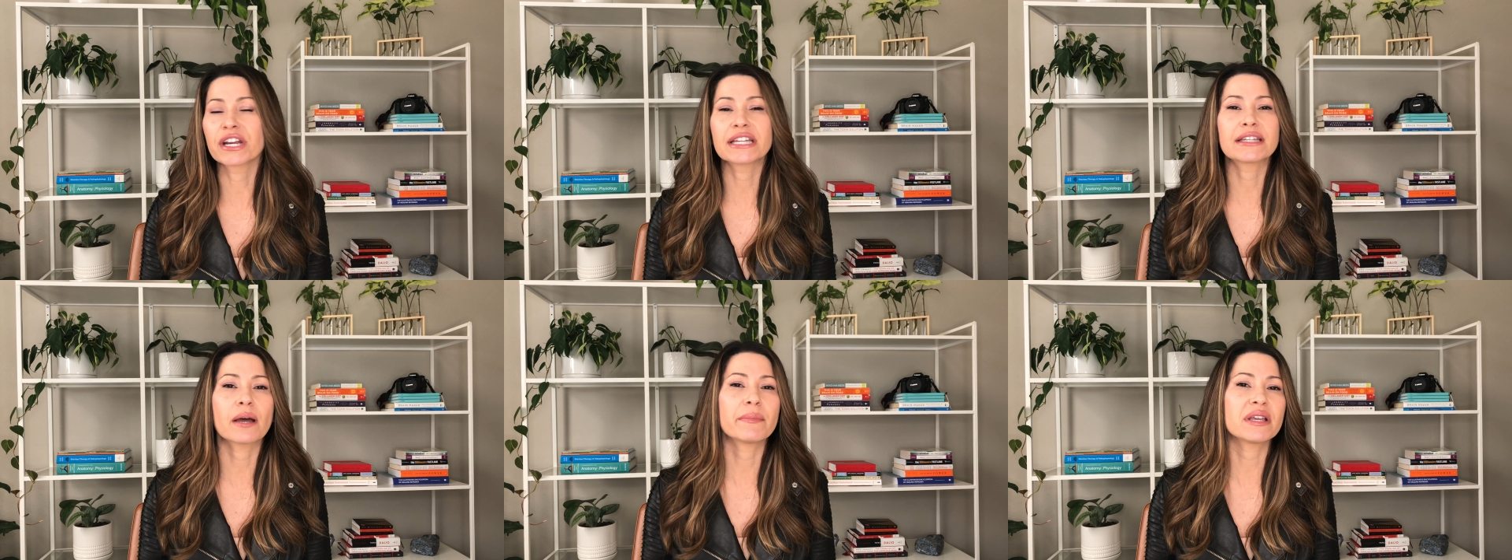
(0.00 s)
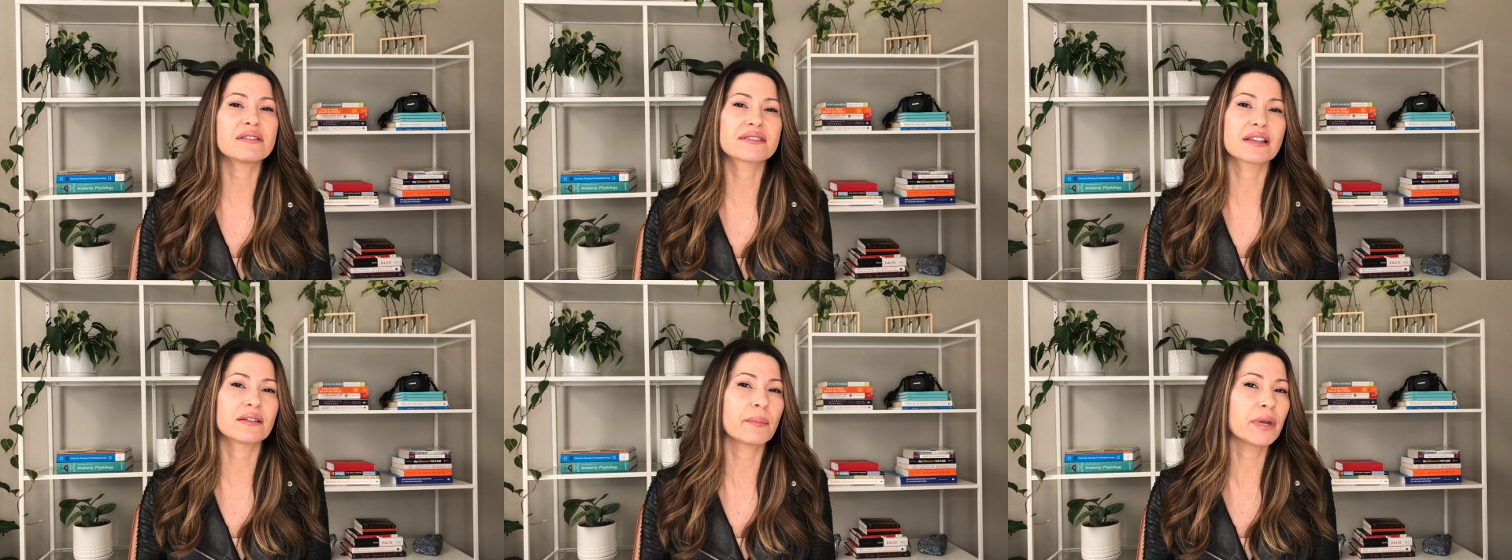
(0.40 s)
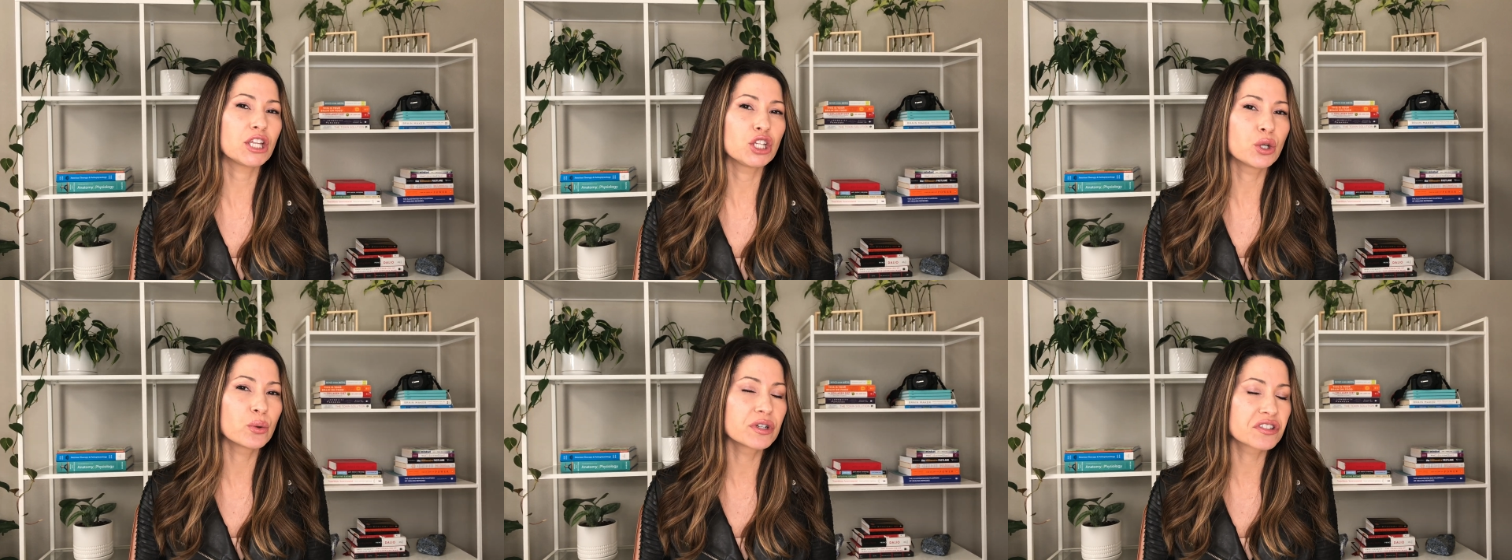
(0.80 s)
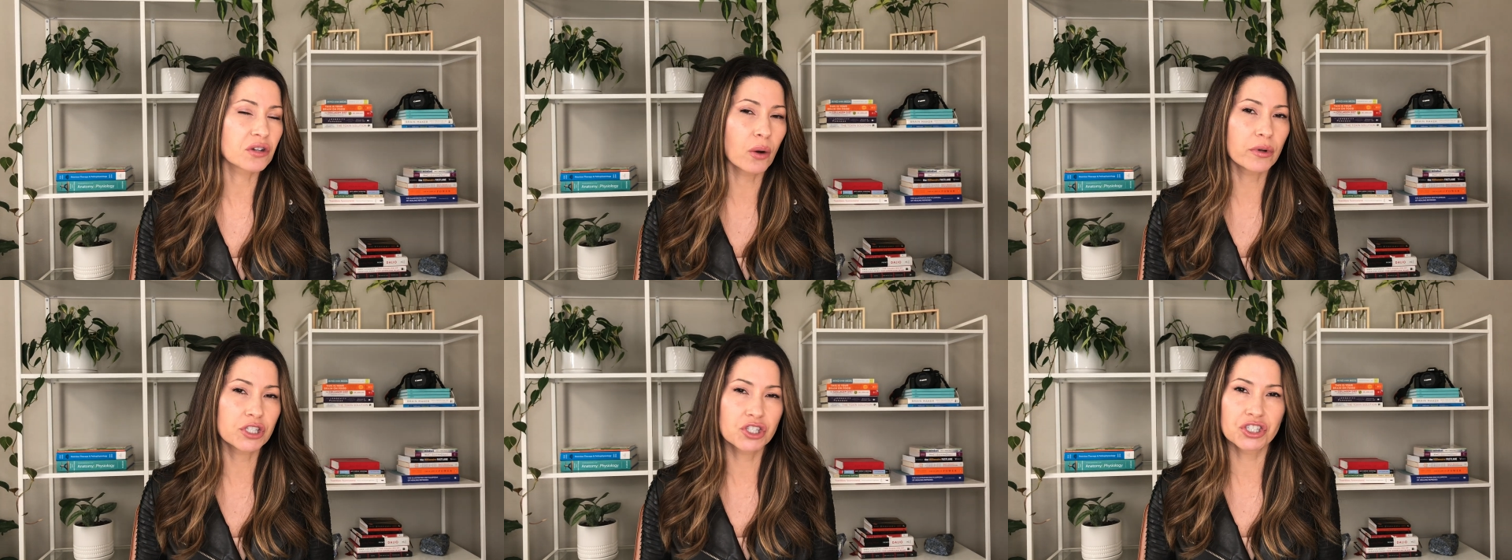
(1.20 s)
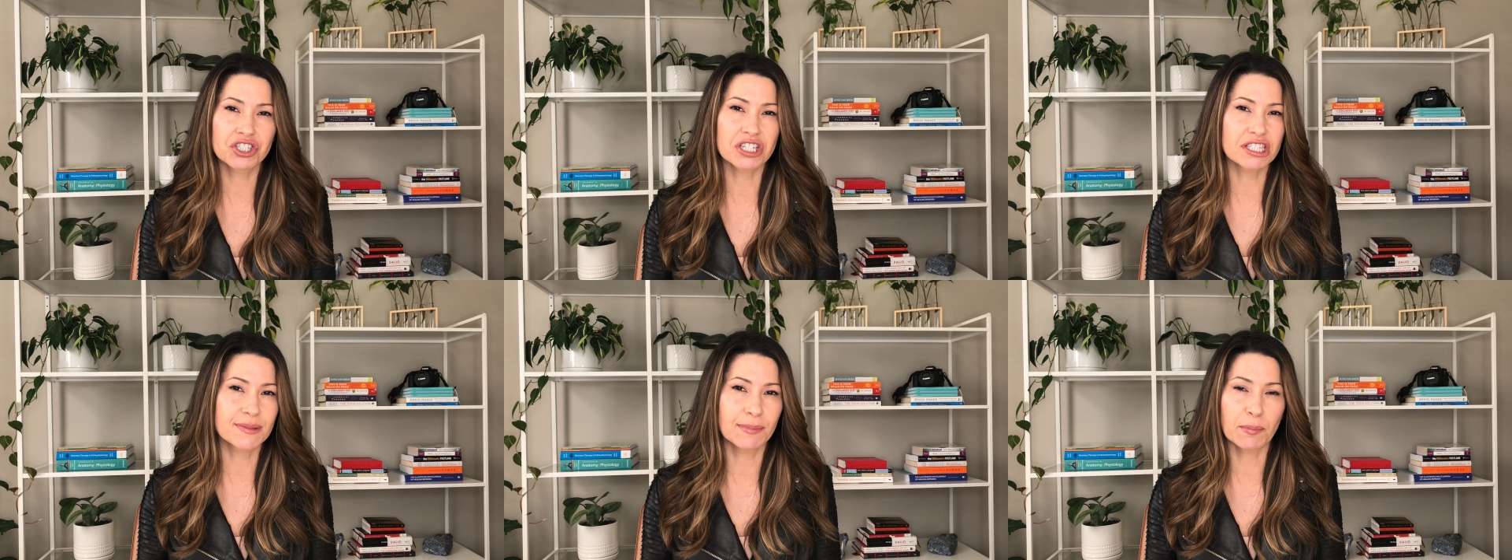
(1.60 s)
That means that the menu is going to
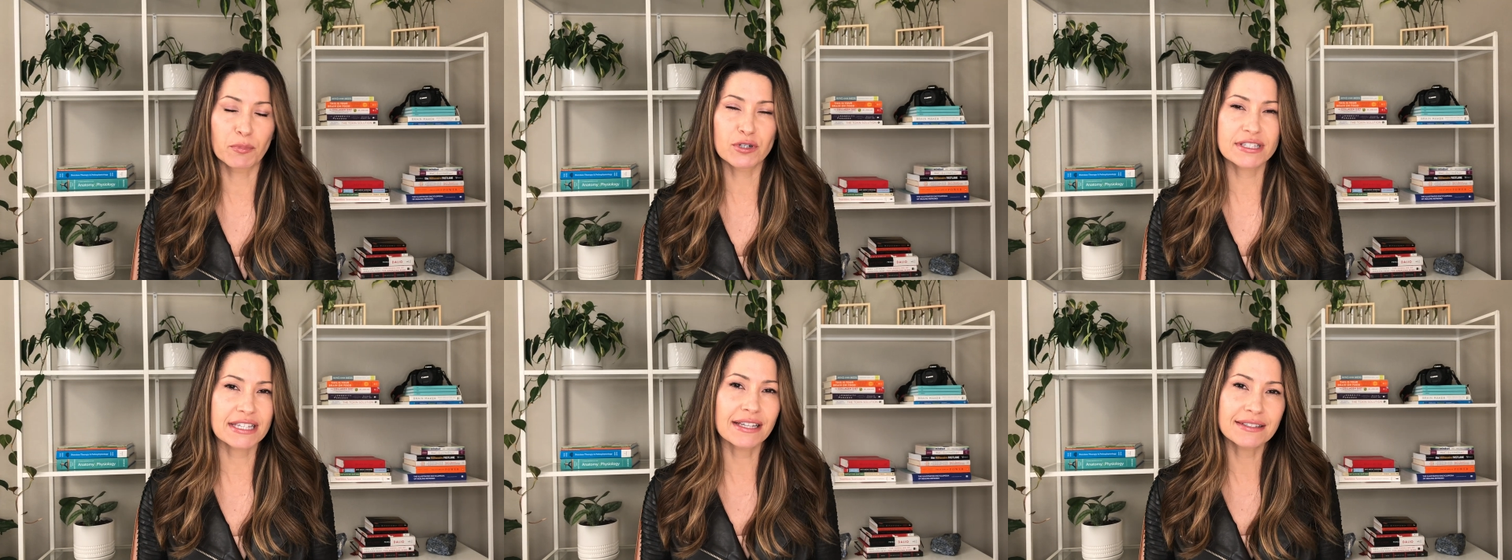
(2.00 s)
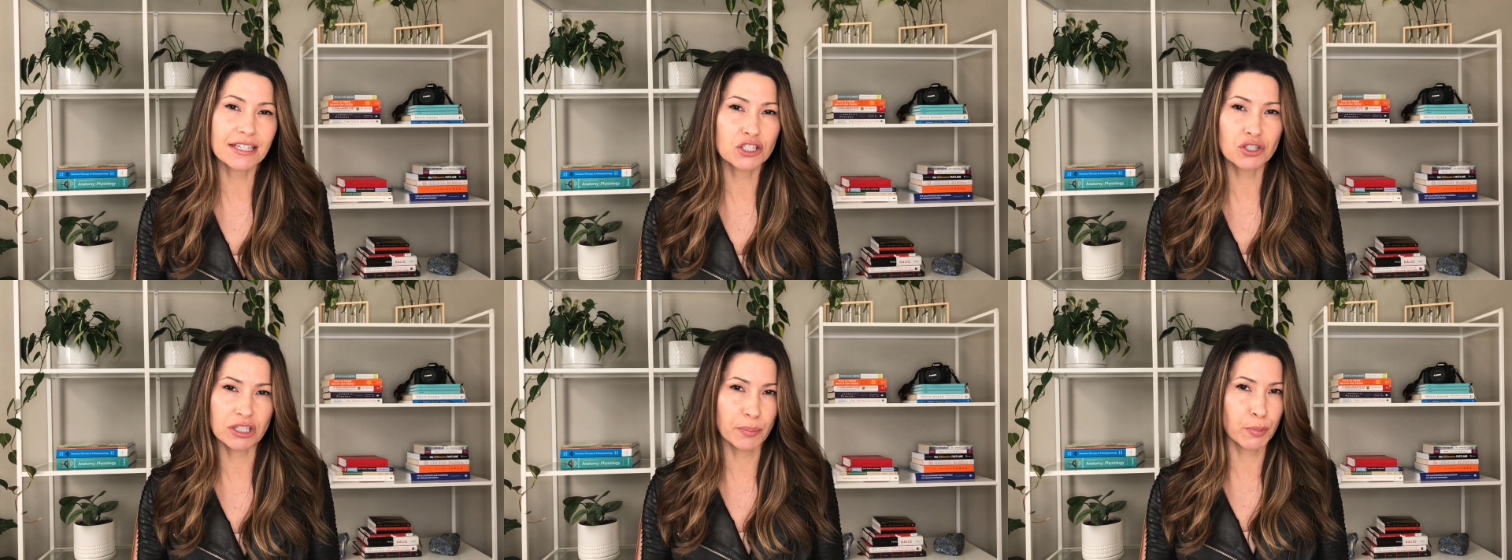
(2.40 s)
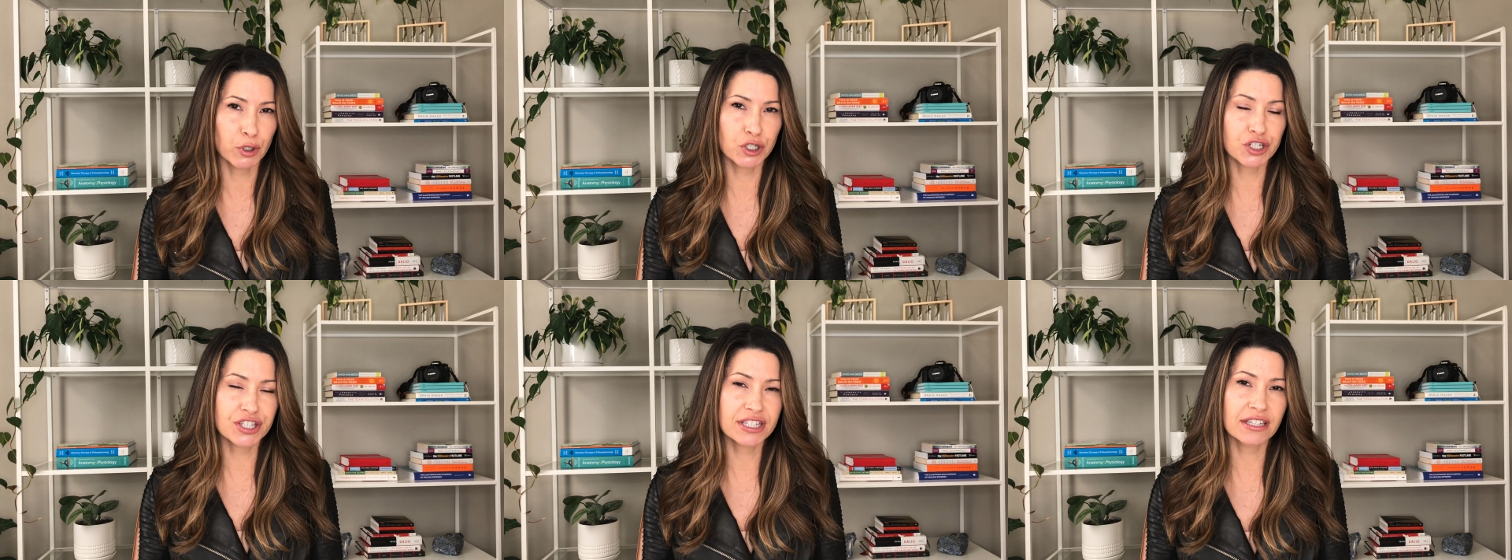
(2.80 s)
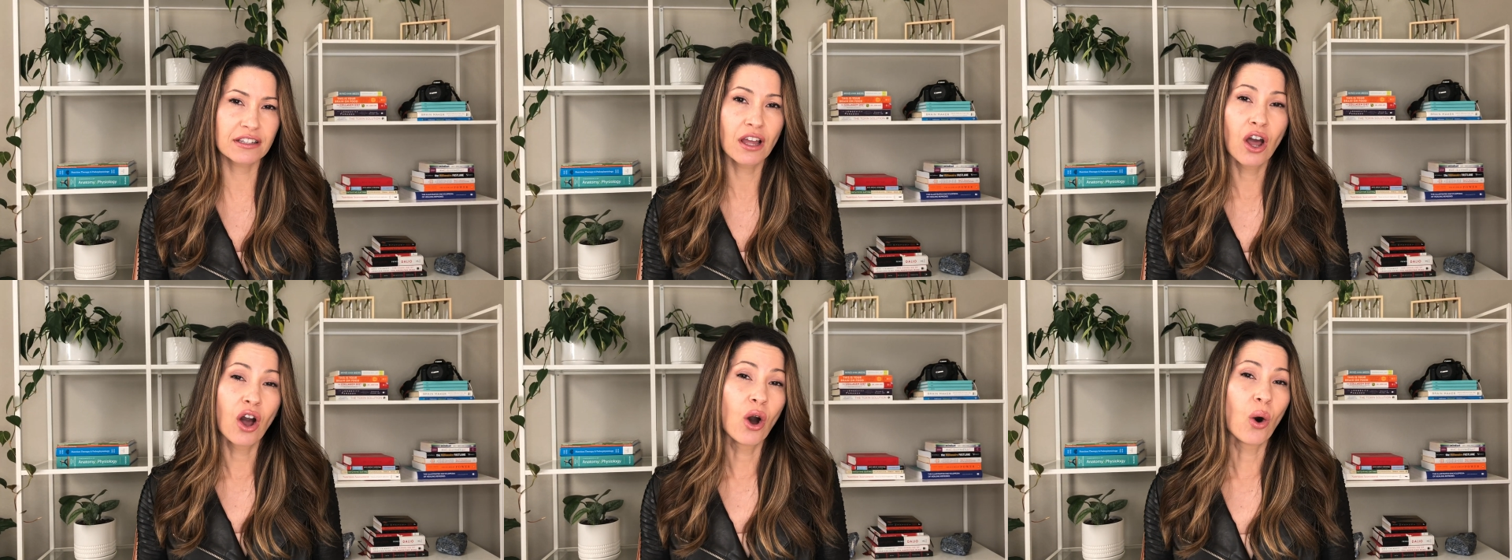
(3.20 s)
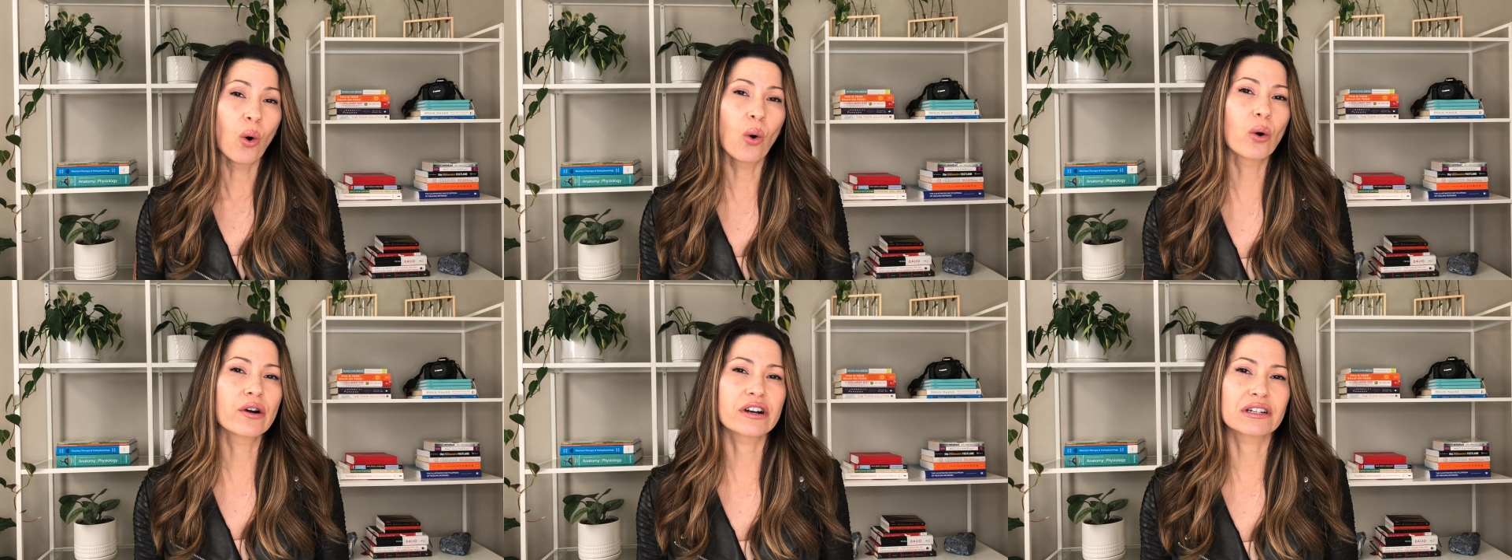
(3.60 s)
just be presented to the person
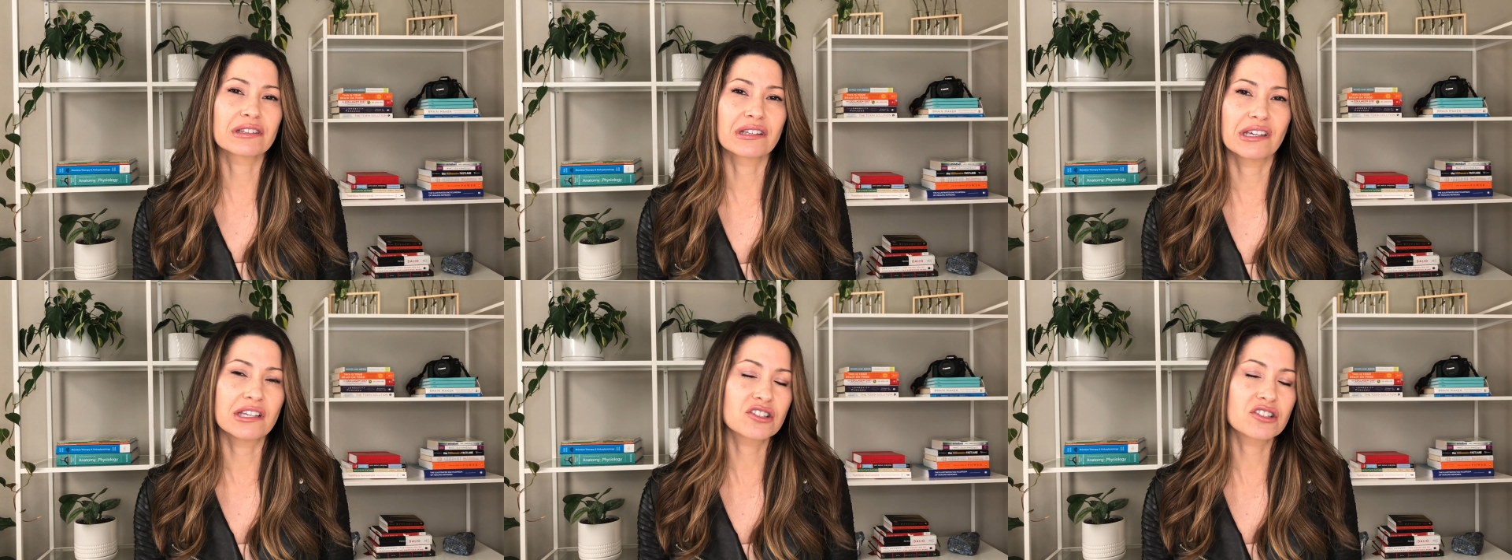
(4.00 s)
orally.